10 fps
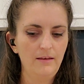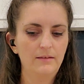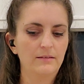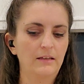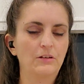
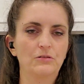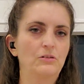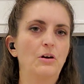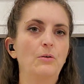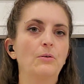It's like there's
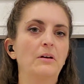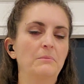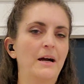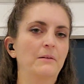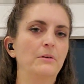no going
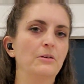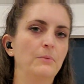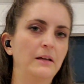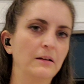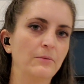back, but you're
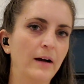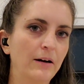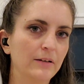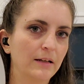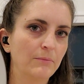making a
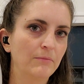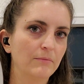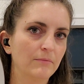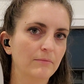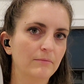vow, like
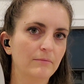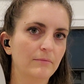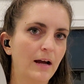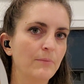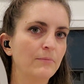
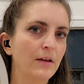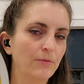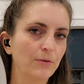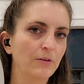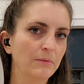I'm
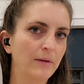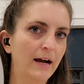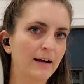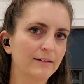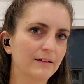never going
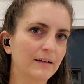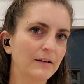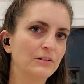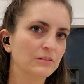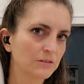back, like I
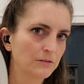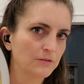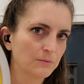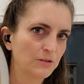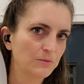deserve
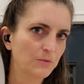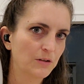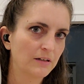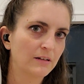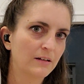so much
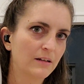more.